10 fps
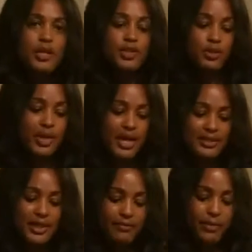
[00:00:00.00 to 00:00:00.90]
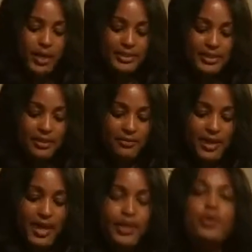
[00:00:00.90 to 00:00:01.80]
So, guys, have you
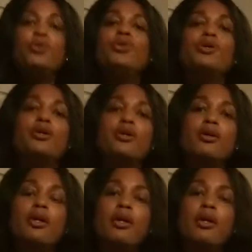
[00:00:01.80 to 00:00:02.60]
identified who your